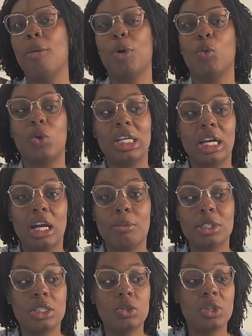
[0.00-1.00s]
but when it
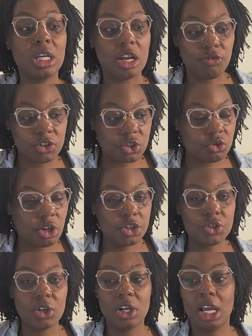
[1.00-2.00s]
comes to the
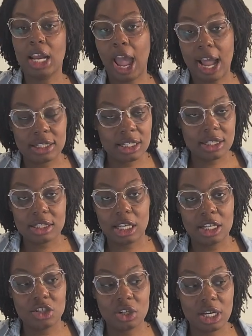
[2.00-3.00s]
infrastructure and access to
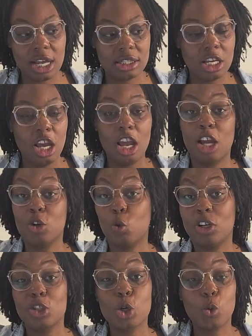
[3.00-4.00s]
internet in
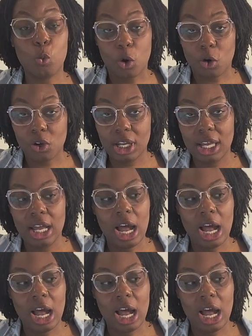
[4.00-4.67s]
order to work